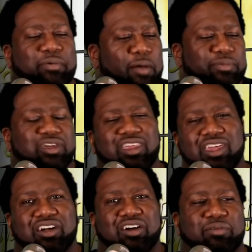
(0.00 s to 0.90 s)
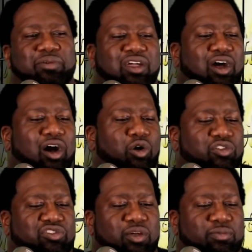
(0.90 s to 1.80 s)
I'm coming to them
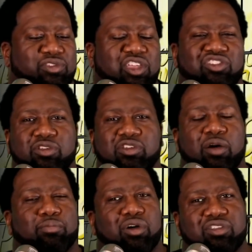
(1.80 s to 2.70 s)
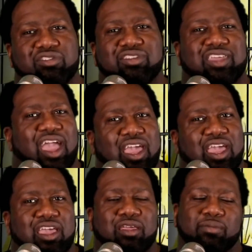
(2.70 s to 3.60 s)
on some teaching the young brothers the
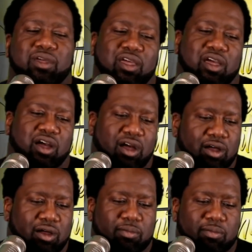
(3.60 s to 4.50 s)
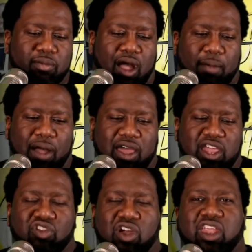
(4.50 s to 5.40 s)
game, um, I'm out
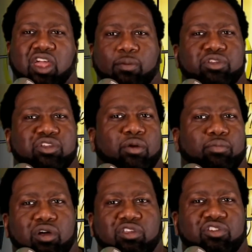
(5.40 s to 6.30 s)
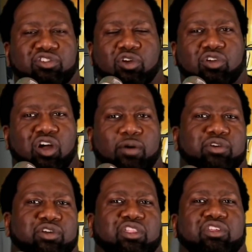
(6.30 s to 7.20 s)
there trying to help the young brothers, you know,
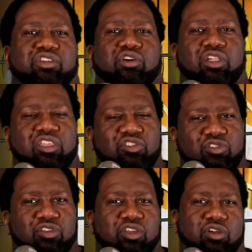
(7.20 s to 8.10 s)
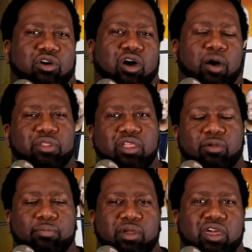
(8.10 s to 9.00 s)
come to, you know, at least, you know, up a
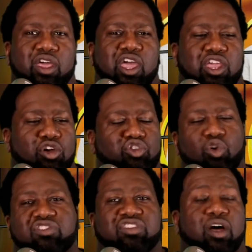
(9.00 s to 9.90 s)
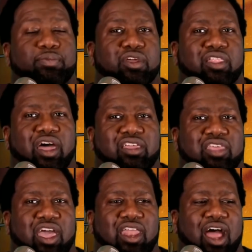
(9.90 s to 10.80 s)
little bit, you know, doing something
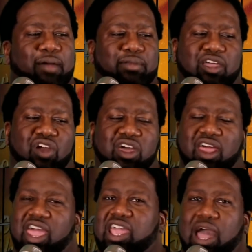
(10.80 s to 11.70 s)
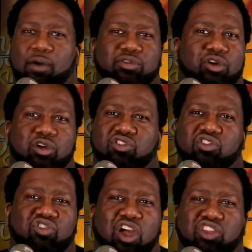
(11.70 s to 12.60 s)
like that. I'm not trying to hang out with no and,
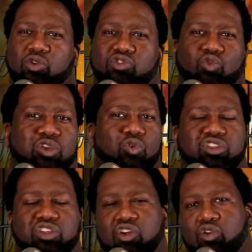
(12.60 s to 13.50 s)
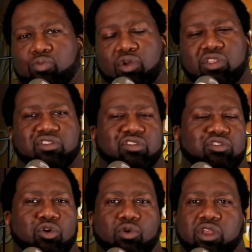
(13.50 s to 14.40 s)
and try to do what 21 year old brothers are
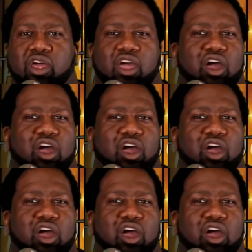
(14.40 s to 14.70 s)
doing